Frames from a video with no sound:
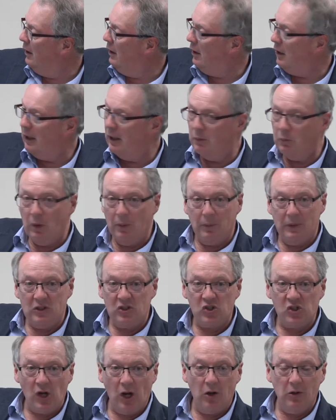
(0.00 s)
And what we
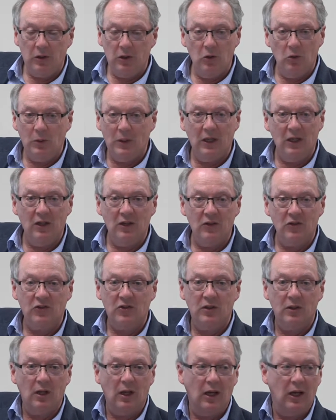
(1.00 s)
show you
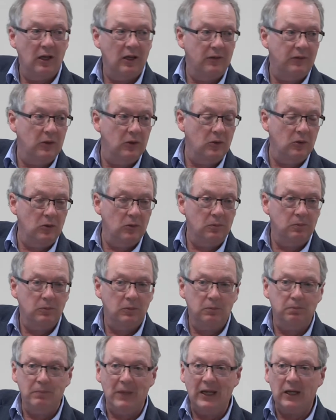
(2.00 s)
is if you
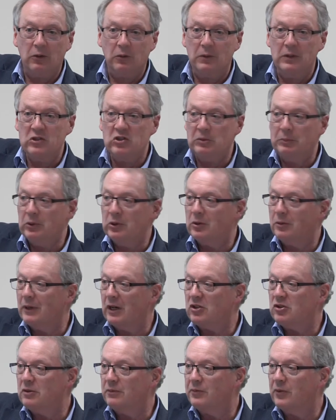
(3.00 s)
make a reasonable
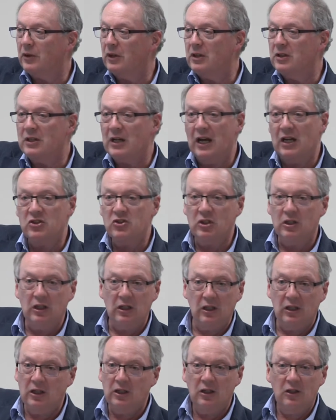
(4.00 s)
correction for
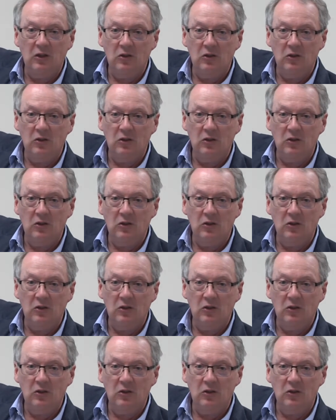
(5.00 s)
endogeneity,